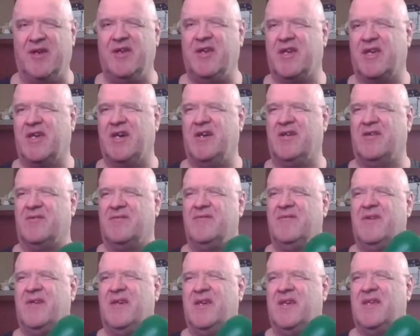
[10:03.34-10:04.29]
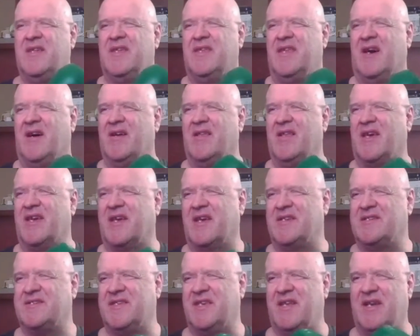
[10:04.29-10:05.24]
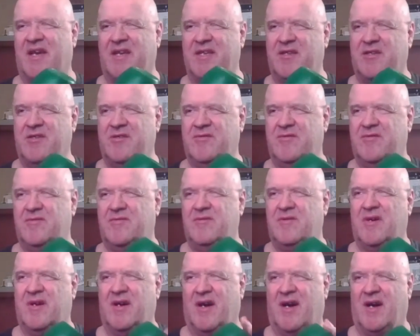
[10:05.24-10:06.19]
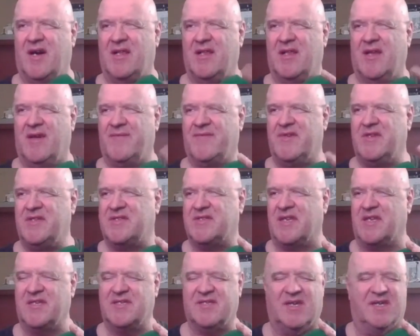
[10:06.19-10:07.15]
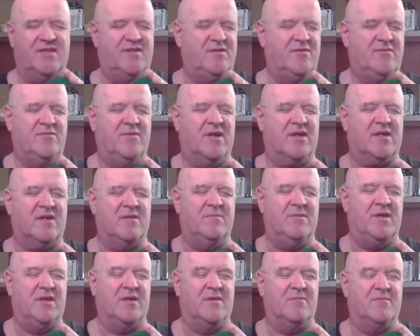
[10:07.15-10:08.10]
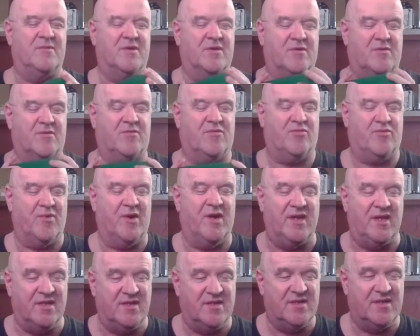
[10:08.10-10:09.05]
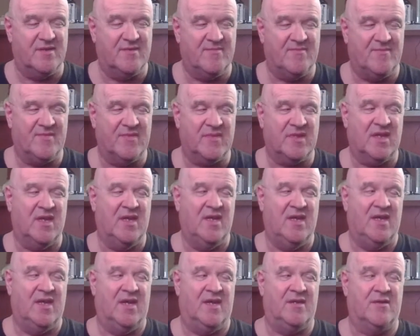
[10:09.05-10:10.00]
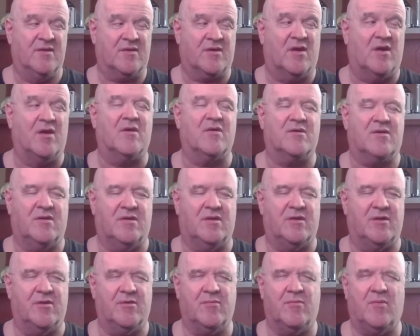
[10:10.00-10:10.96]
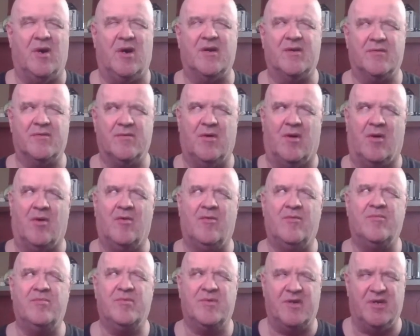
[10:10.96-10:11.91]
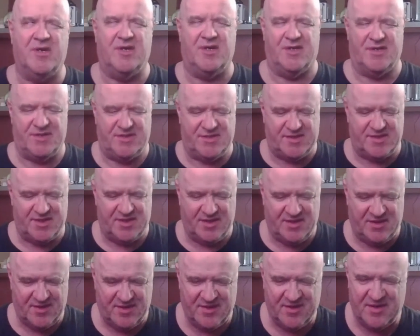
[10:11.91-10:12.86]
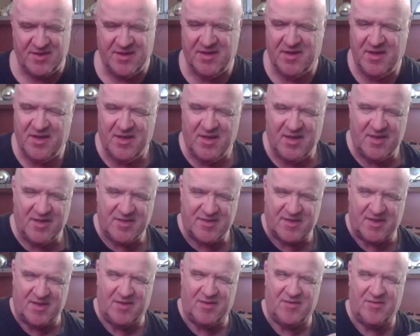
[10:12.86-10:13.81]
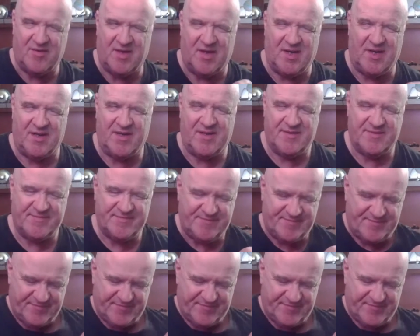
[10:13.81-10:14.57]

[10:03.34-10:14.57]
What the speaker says: there you go. Now, like I said, I love these things. I do recommend them. They're great. And they're called Clearwater Home Goods. So, I'm